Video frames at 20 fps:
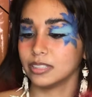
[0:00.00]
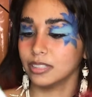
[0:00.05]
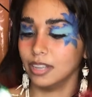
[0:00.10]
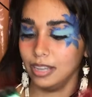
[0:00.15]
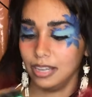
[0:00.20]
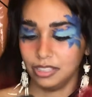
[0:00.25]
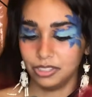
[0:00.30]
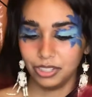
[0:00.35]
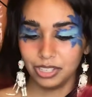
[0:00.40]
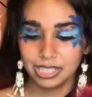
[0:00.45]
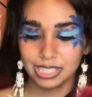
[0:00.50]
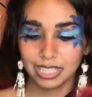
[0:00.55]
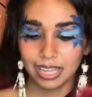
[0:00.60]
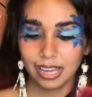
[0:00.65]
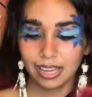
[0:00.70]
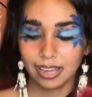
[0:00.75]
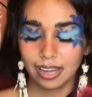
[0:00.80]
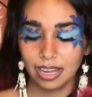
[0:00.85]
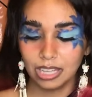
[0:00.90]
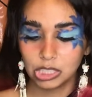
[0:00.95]
it looks
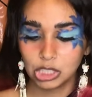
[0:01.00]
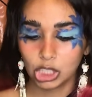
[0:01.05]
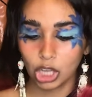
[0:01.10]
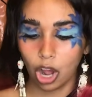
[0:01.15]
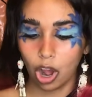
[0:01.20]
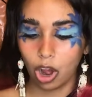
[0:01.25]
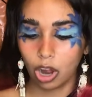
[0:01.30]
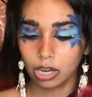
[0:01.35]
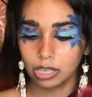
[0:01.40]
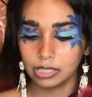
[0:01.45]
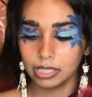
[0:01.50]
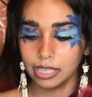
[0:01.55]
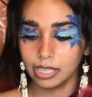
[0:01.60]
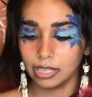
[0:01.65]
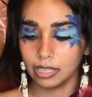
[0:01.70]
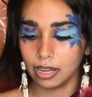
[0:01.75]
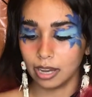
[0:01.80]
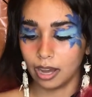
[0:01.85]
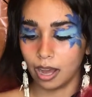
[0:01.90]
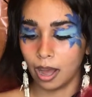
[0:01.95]
like a
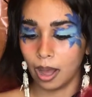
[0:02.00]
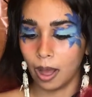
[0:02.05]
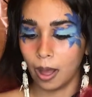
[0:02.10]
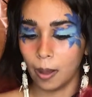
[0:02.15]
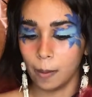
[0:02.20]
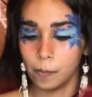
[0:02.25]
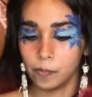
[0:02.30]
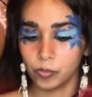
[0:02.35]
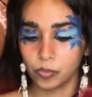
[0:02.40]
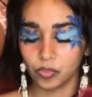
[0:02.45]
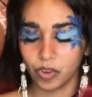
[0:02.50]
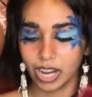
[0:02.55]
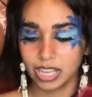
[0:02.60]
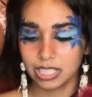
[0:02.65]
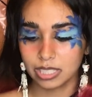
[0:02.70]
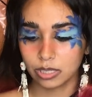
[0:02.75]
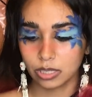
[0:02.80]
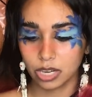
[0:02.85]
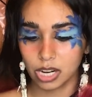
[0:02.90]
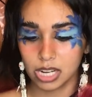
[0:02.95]
chocolate
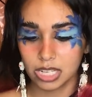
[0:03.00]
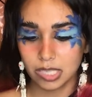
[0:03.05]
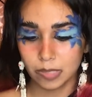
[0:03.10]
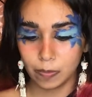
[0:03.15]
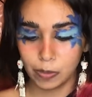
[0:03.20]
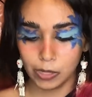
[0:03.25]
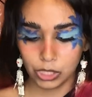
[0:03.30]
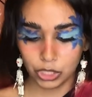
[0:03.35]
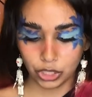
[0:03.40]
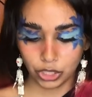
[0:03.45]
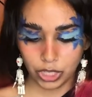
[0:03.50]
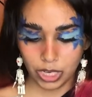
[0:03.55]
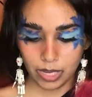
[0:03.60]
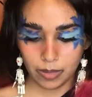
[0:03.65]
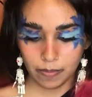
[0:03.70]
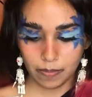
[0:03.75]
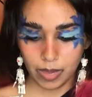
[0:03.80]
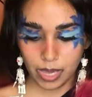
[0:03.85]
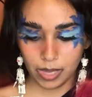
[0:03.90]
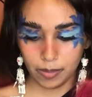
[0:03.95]
Rice Krispie
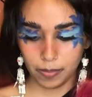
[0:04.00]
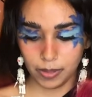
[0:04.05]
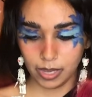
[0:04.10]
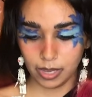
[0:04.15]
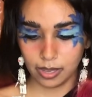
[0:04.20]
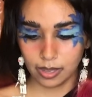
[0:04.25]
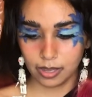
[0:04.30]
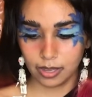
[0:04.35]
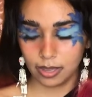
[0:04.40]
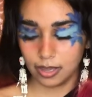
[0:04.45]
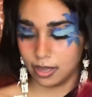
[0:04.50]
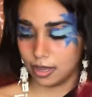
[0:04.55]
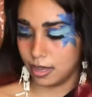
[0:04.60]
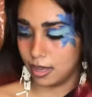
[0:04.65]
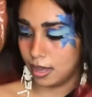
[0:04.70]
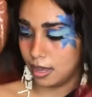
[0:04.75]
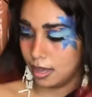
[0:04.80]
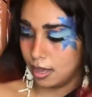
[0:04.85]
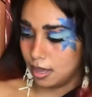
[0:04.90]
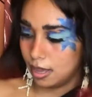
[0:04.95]
treat, maybe?
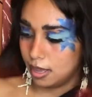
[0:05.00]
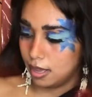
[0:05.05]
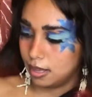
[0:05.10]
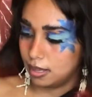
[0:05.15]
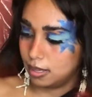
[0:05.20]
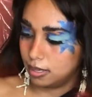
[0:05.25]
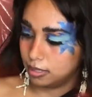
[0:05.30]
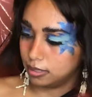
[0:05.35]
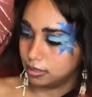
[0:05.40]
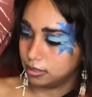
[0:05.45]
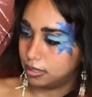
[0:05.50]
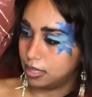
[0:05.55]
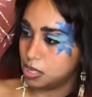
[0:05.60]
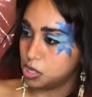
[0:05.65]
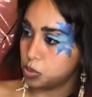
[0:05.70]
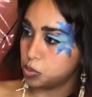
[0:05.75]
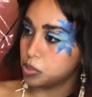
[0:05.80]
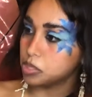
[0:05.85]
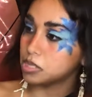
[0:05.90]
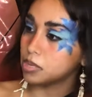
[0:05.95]

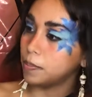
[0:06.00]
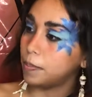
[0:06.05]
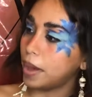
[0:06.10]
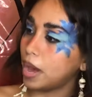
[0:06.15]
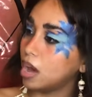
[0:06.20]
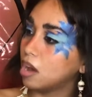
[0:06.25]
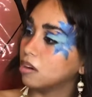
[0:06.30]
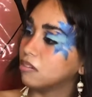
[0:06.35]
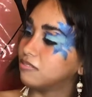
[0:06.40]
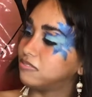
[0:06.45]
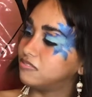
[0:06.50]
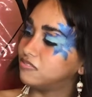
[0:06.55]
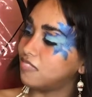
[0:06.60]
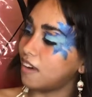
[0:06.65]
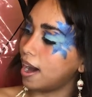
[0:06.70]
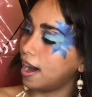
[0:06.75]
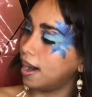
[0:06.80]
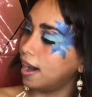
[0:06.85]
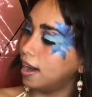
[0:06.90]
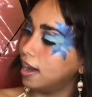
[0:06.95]
This was about
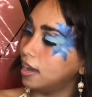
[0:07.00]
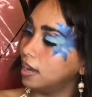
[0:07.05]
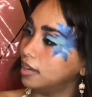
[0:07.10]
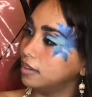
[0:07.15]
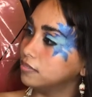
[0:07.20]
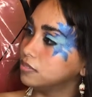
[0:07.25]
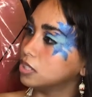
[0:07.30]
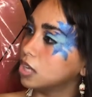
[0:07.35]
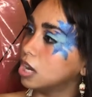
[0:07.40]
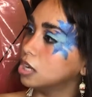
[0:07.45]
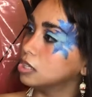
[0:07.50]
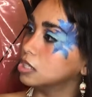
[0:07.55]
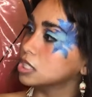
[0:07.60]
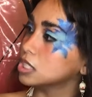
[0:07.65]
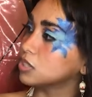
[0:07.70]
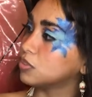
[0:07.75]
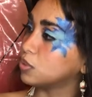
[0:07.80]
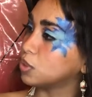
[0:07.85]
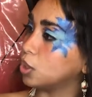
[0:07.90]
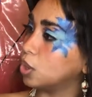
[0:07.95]

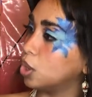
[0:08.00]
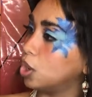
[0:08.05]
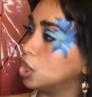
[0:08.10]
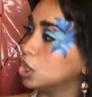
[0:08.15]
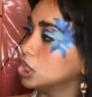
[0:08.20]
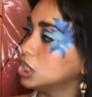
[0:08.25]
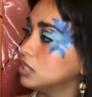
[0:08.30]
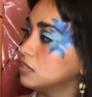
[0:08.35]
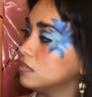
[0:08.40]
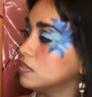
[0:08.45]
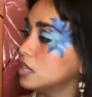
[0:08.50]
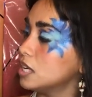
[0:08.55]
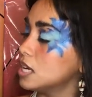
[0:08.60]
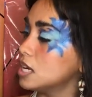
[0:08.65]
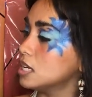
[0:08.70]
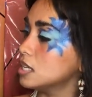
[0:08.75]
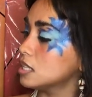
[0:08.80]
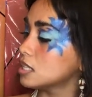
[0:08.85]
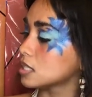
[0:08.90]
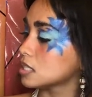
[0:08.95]
$5 for all of
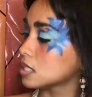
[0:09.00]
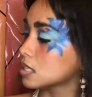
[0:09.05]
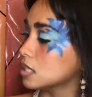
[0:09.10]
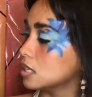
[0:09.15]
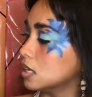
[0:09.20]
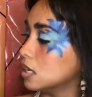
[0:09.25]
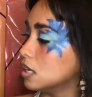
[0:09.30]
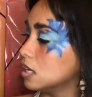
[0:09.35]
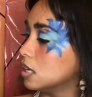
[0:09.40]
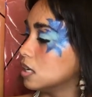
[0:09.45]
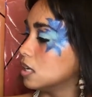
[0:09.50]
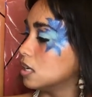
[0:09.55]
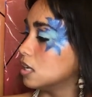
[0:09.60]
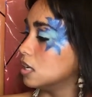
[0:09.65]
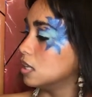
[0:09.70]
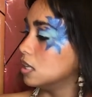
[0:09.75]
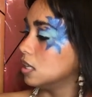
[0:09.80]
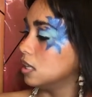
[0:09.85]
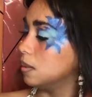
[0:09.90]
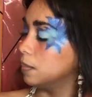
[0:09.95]
this.
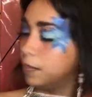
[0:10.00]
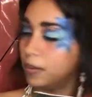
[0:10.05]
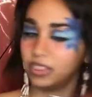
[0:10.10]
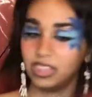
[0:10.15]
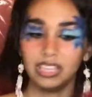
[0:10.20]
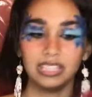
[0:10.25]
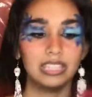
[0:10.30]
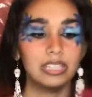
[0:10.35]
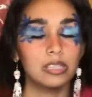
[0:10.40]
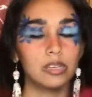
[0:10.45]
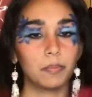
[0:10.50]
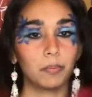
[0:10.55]
But this is a